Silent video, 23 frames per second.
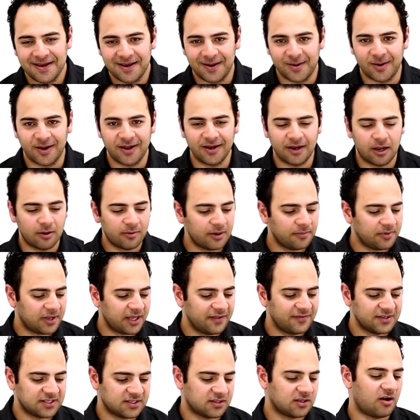All right, I'm going to play
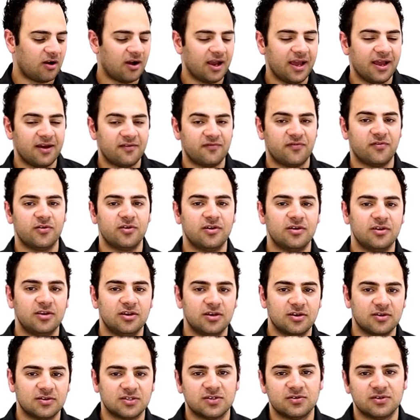this on the hi-hat for you and you
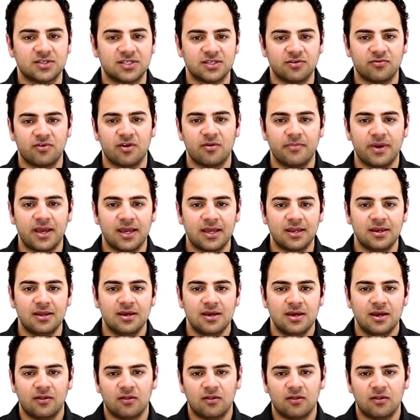can sort of see what I mean.